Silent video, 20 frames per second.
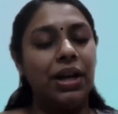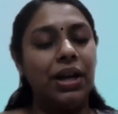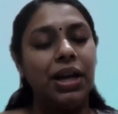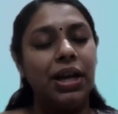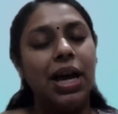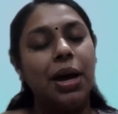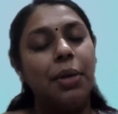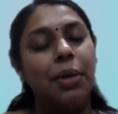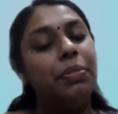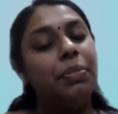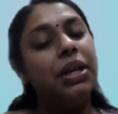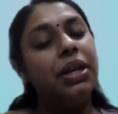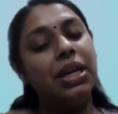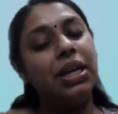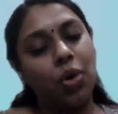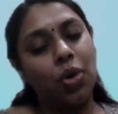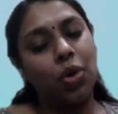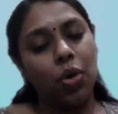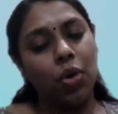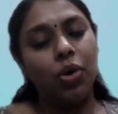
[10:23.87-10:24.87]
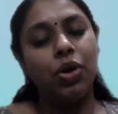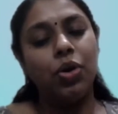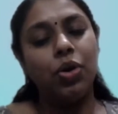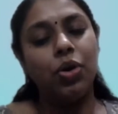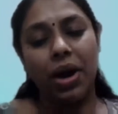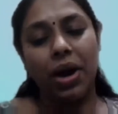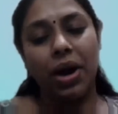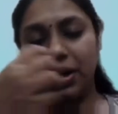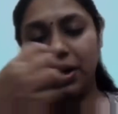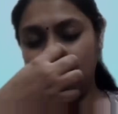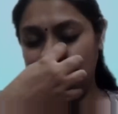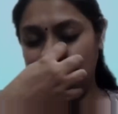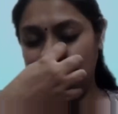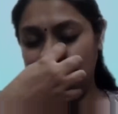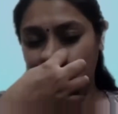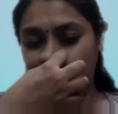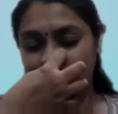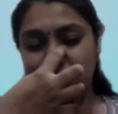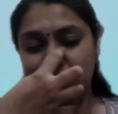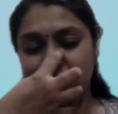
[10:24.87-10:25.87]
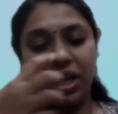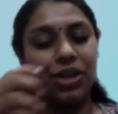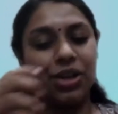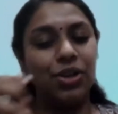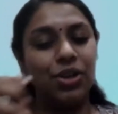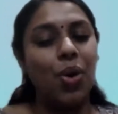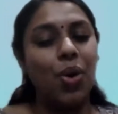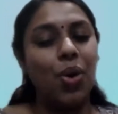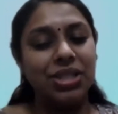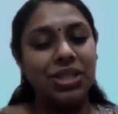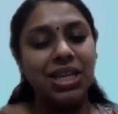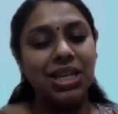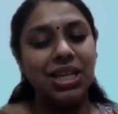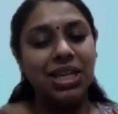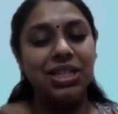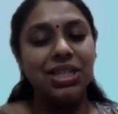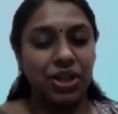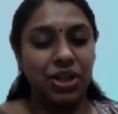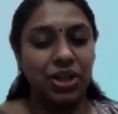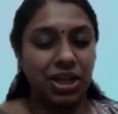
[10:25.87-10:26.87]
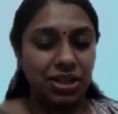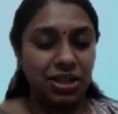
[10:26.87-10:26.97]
bringing quite a huge technological change